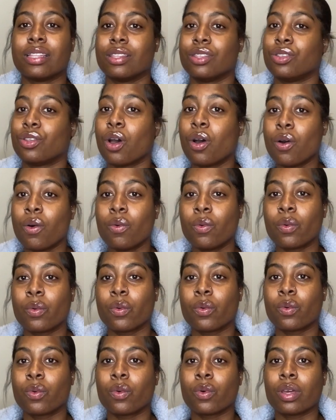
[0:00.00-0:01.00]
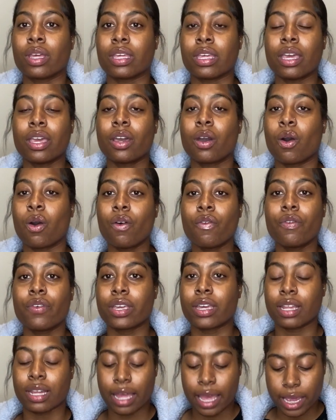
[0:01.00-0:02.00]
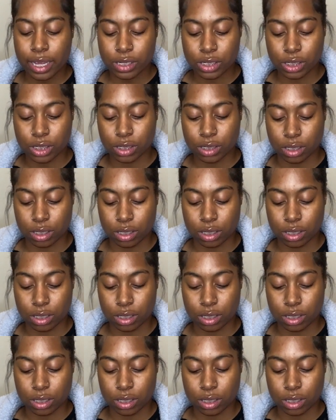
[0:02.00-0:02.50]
don't get over your lash,